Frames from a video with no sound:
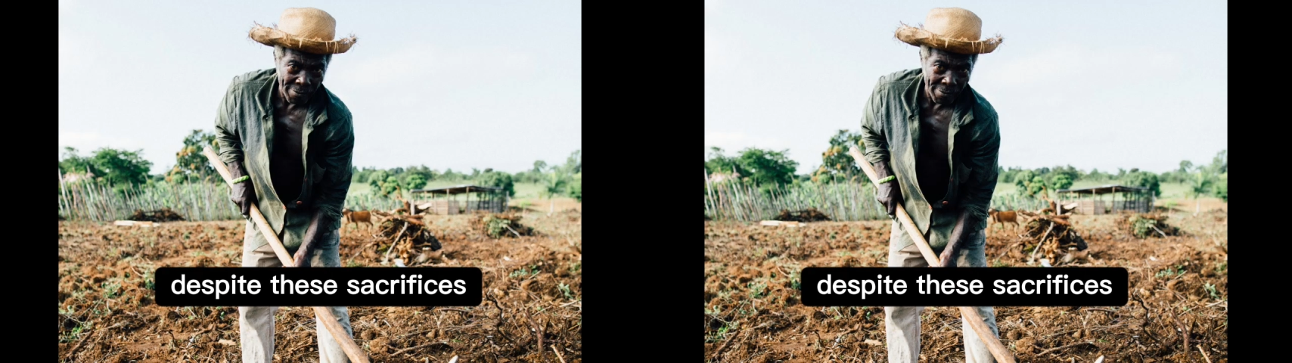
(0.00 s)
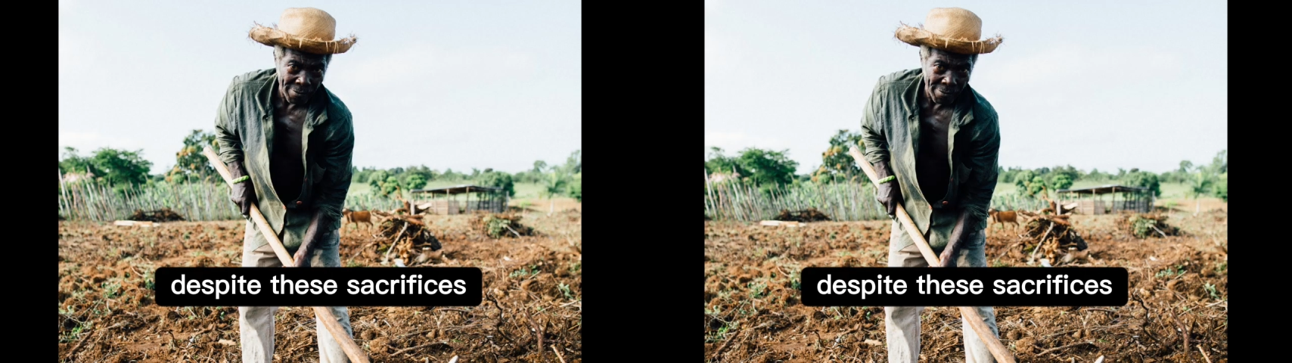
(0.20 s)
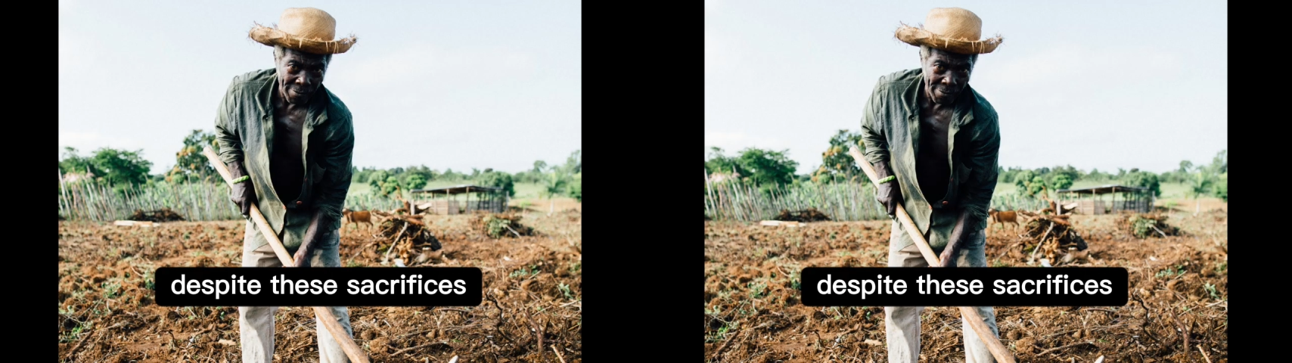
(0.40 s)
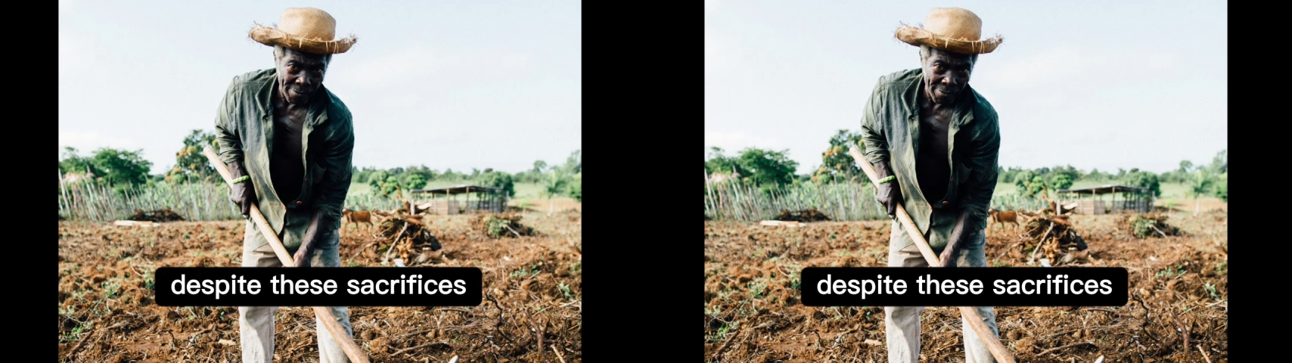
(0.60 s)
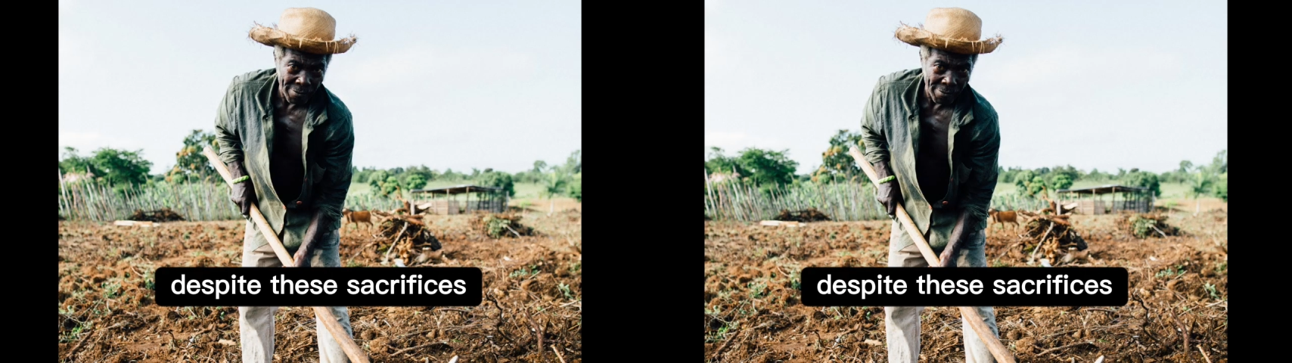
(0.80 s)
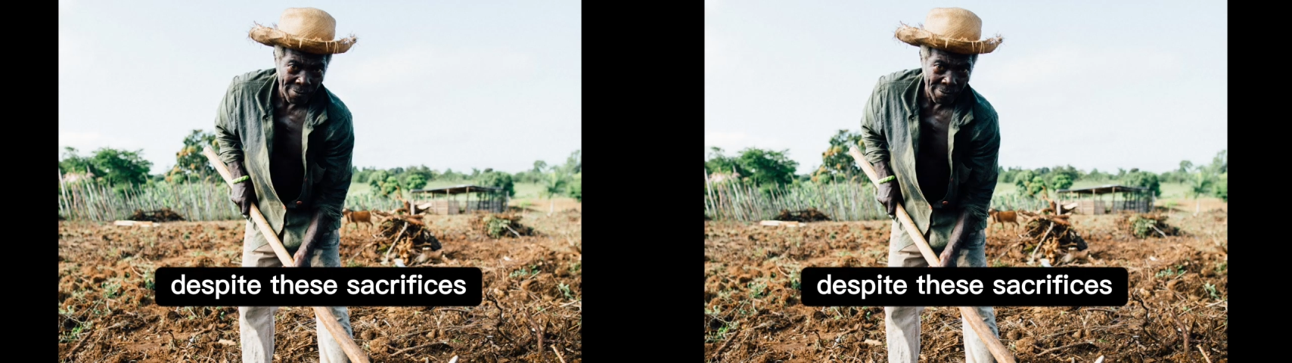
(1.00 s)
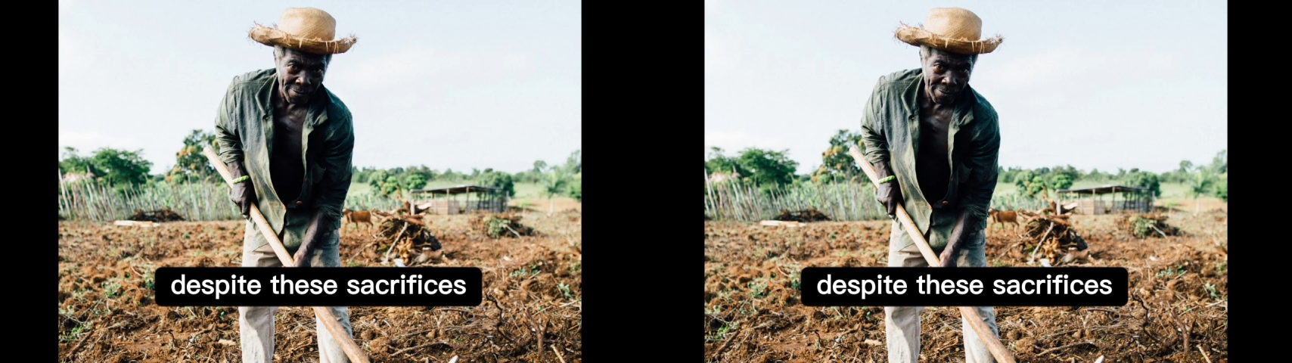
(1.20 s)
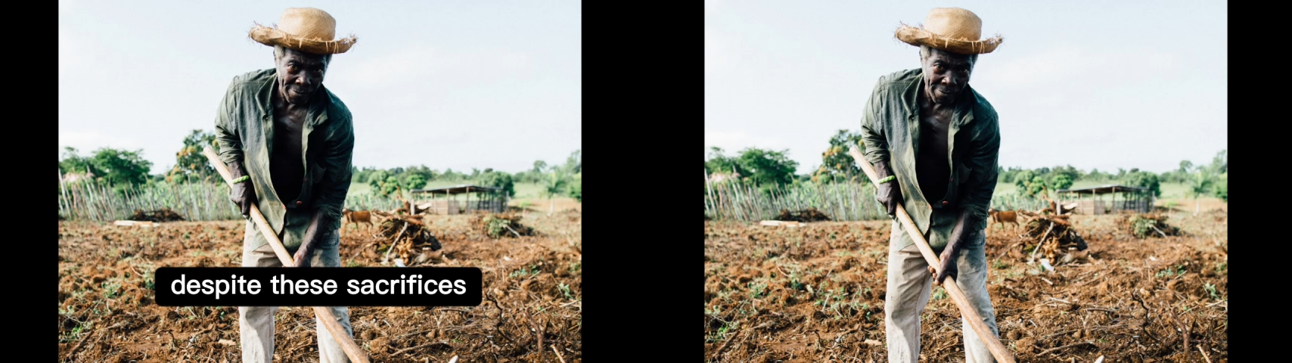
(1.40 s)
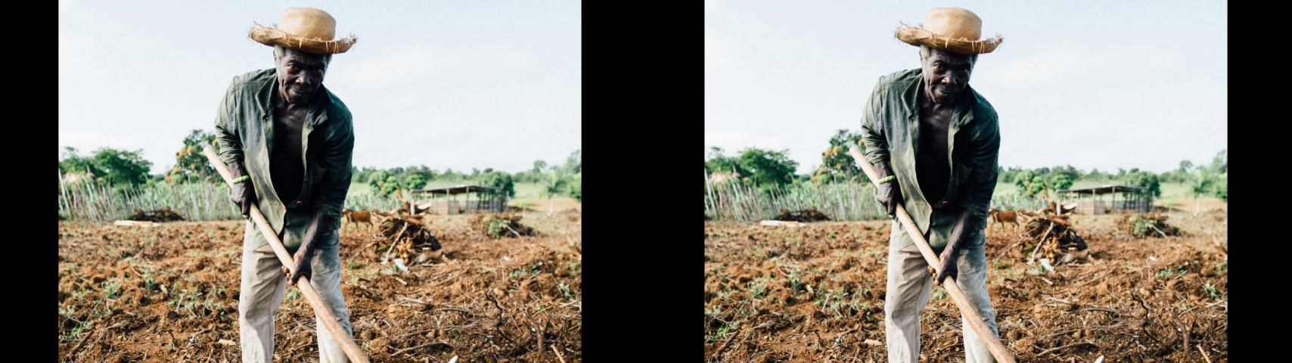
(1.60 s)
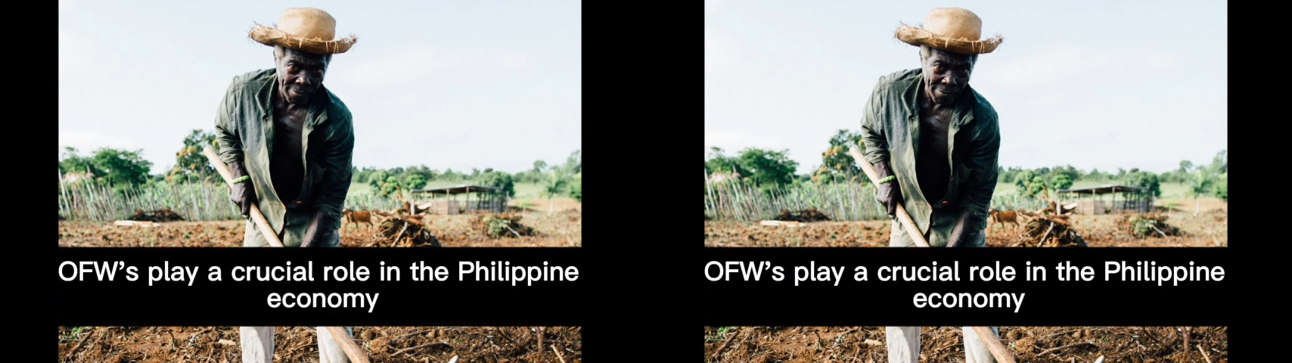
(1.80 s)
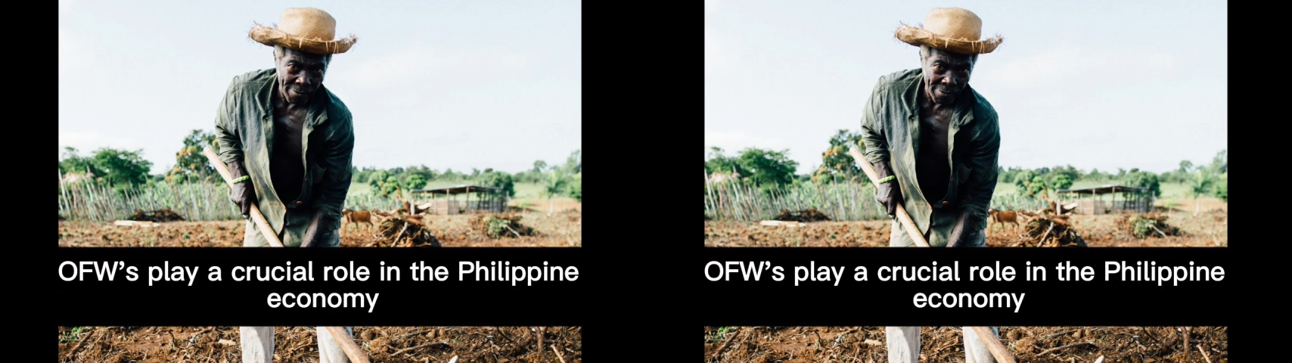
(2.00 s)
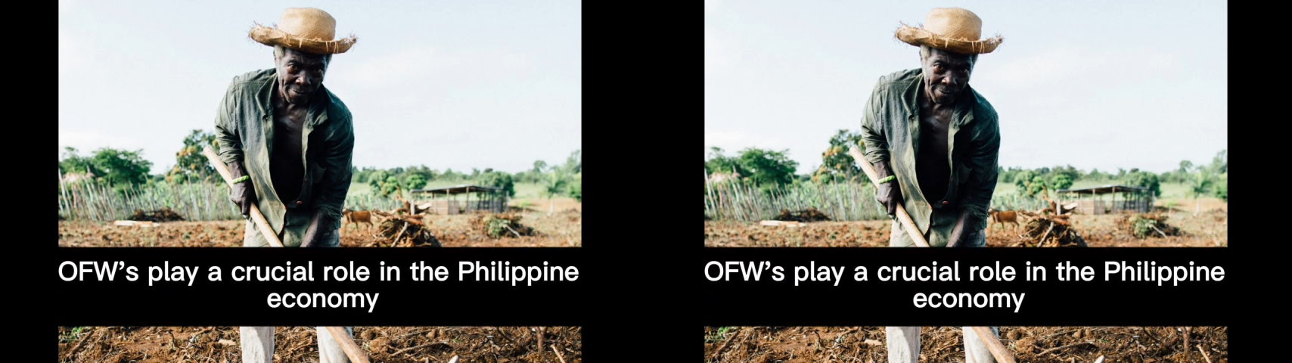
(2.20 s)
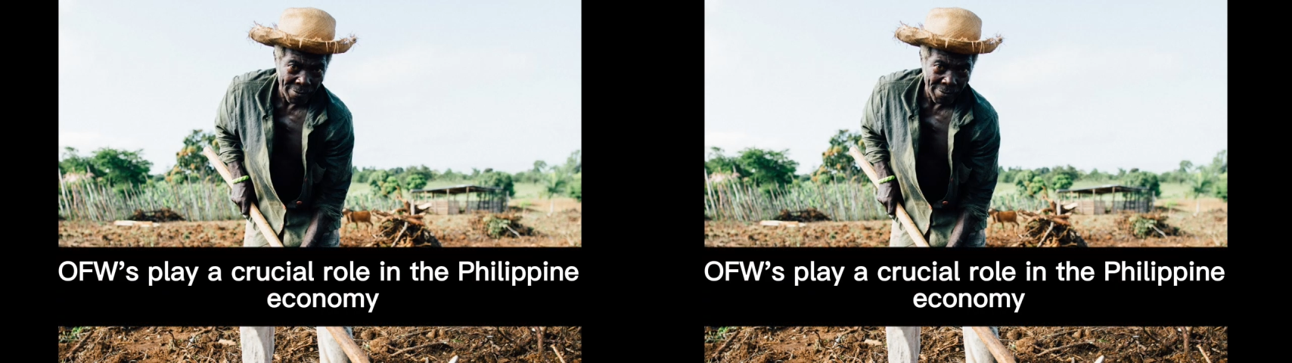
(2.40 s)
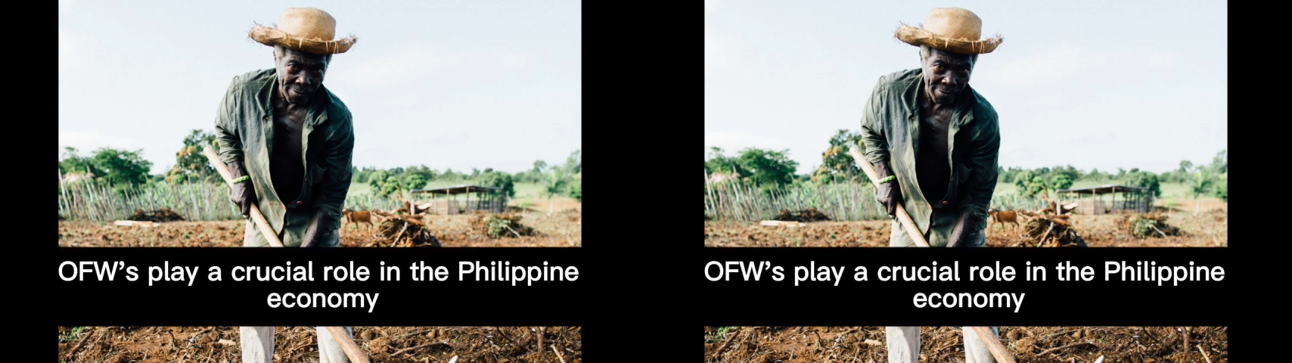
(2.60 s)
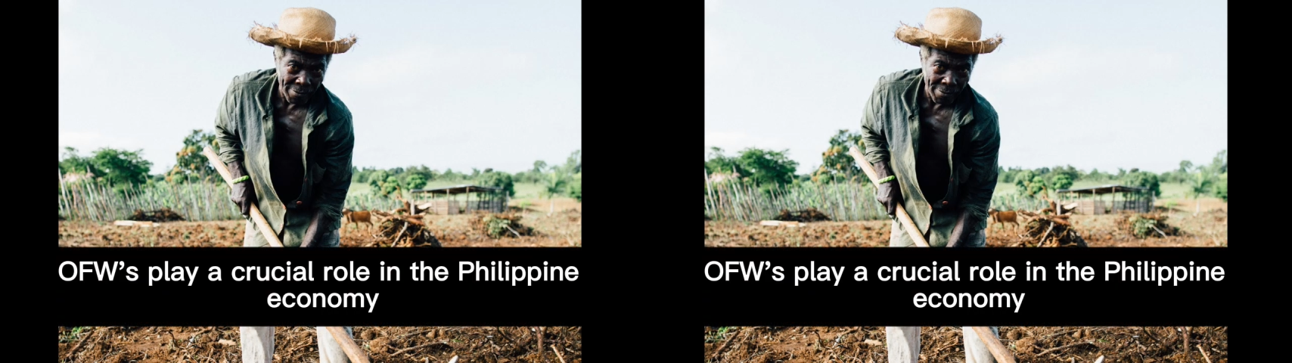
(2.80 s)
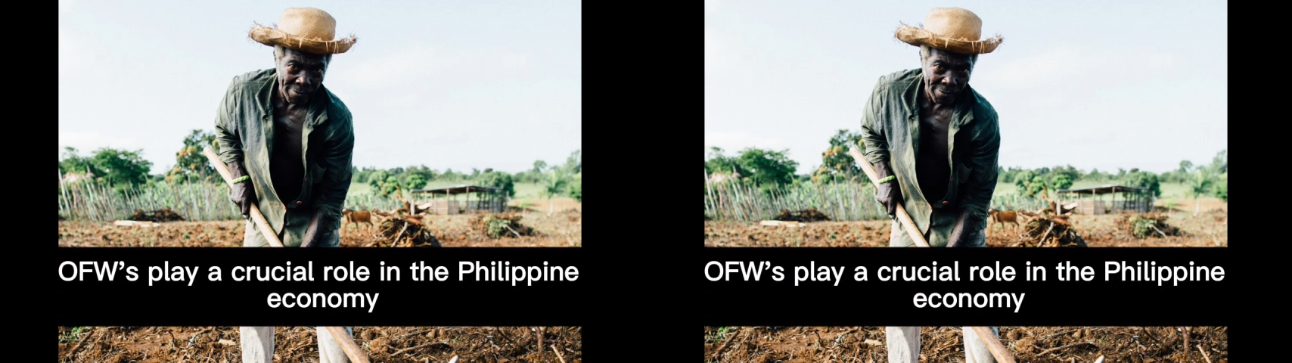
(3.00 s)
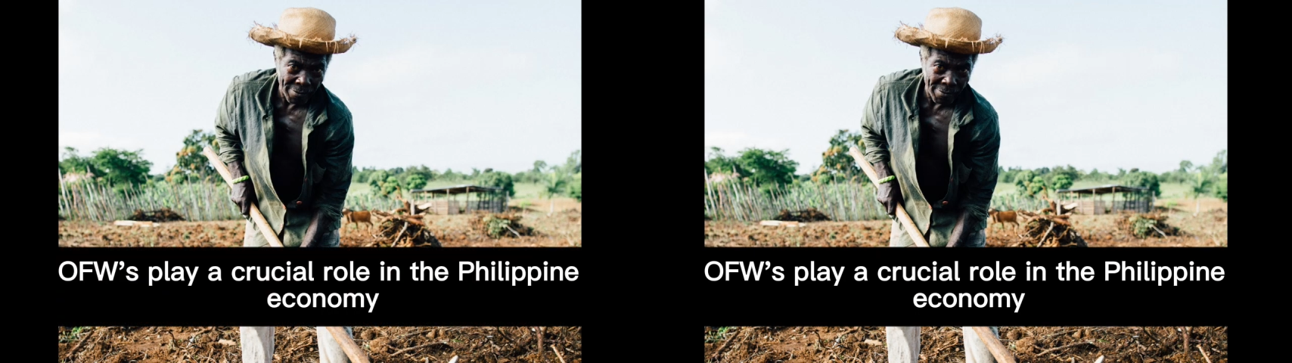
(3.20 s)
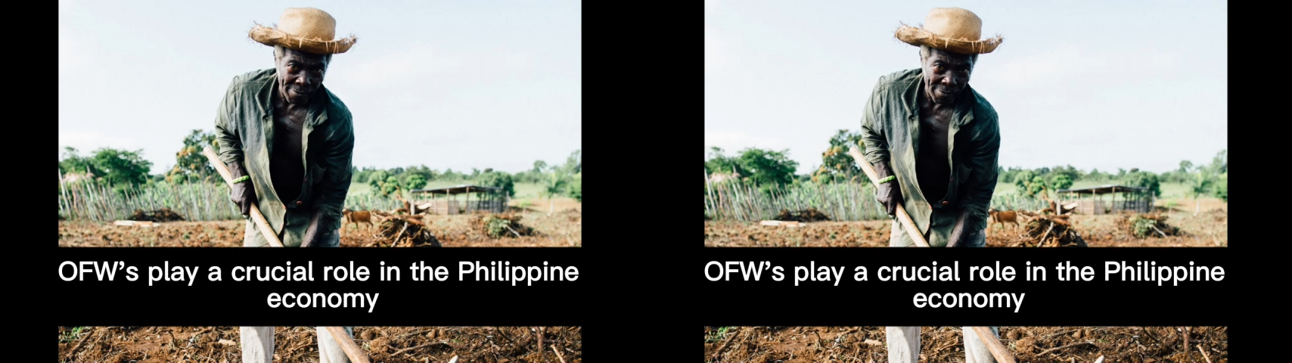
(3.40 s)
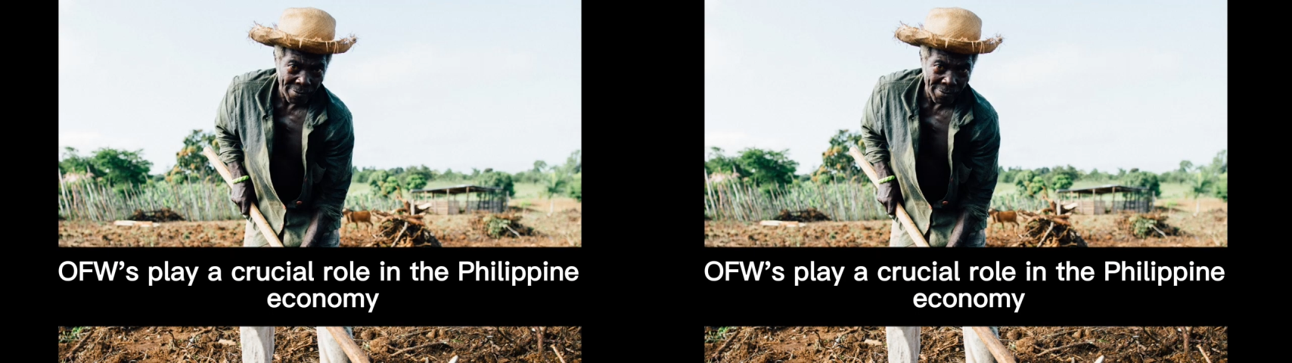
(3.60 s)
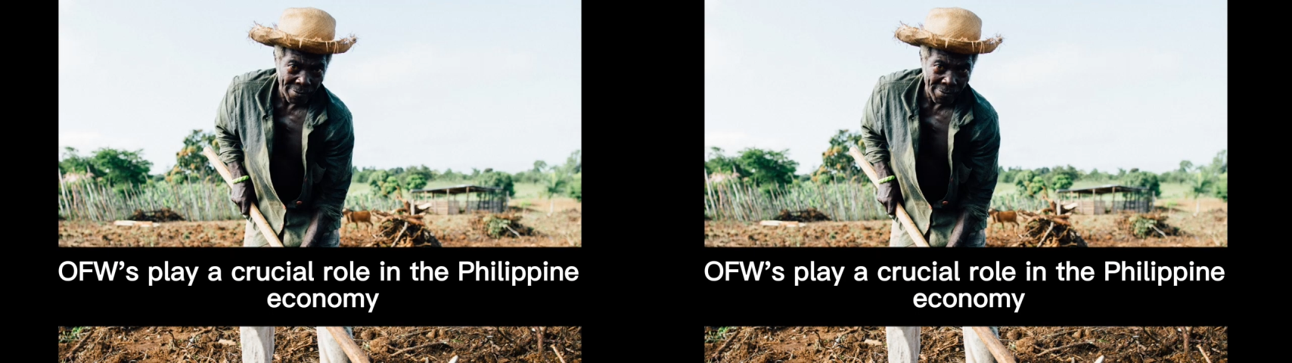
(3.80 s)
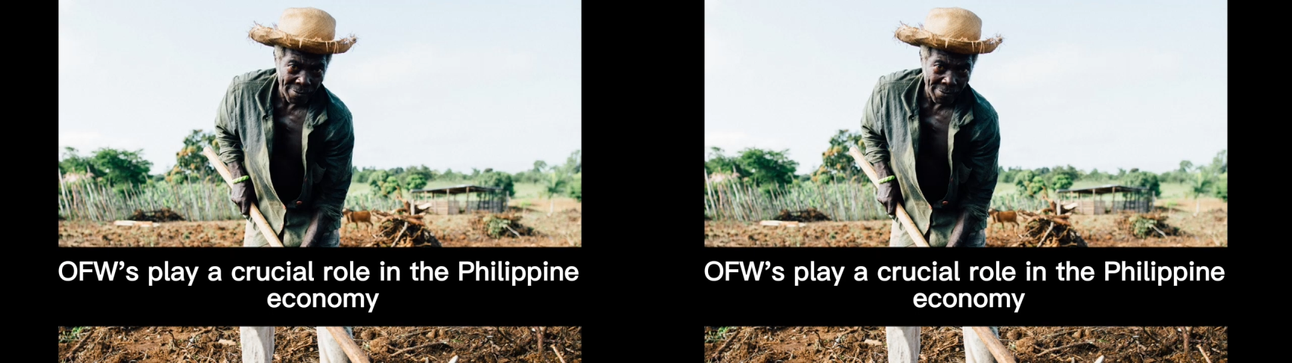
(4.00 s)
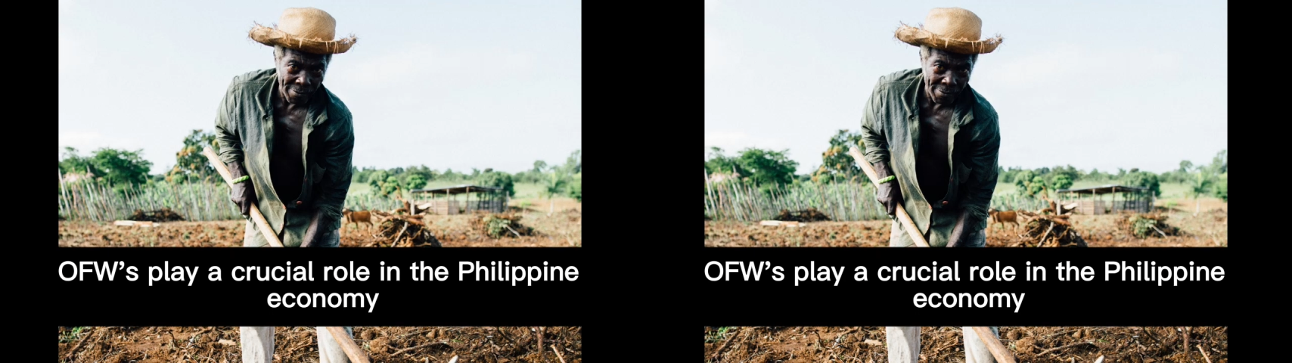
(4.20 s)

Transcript: [unreadable: no face in view]